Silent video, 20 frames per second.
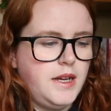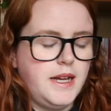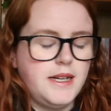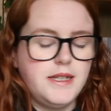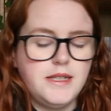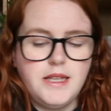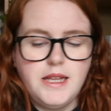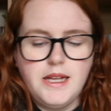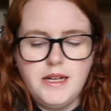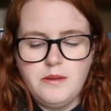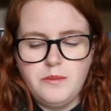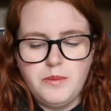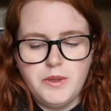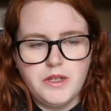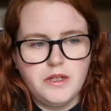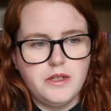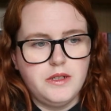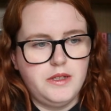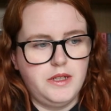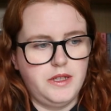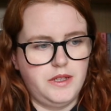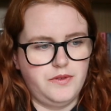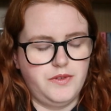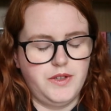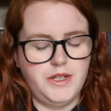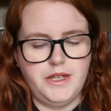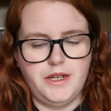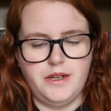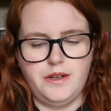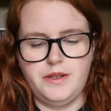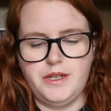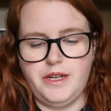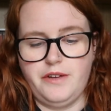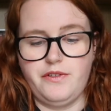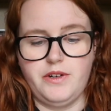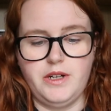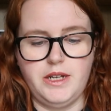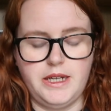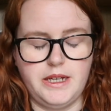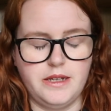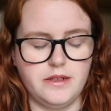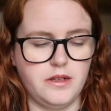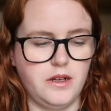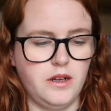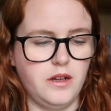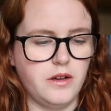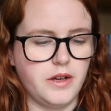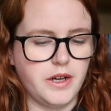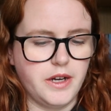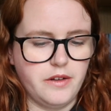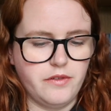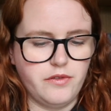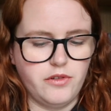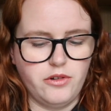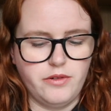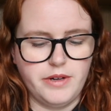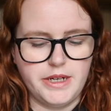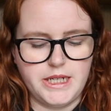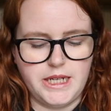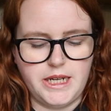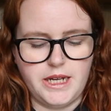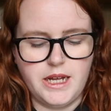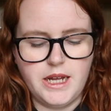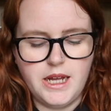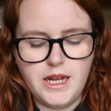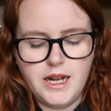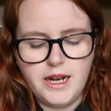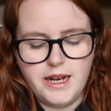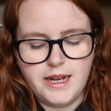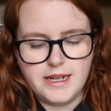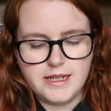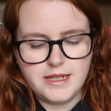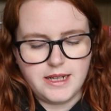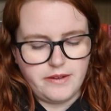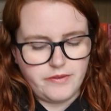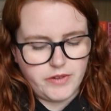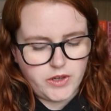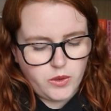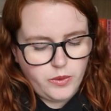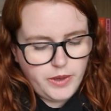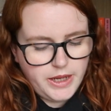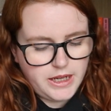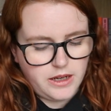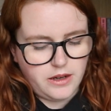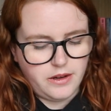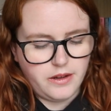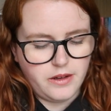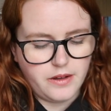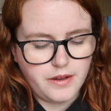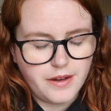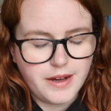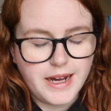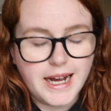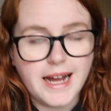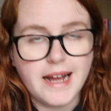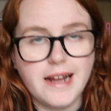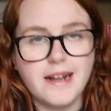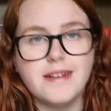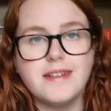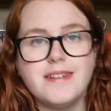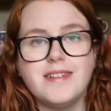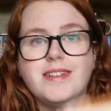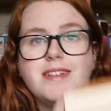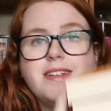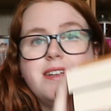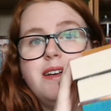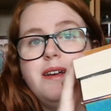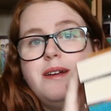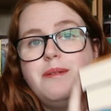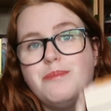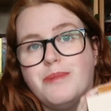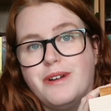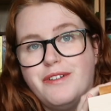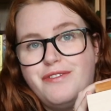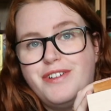And then, because this video definitely isn't long enough already, let's have a quick look at my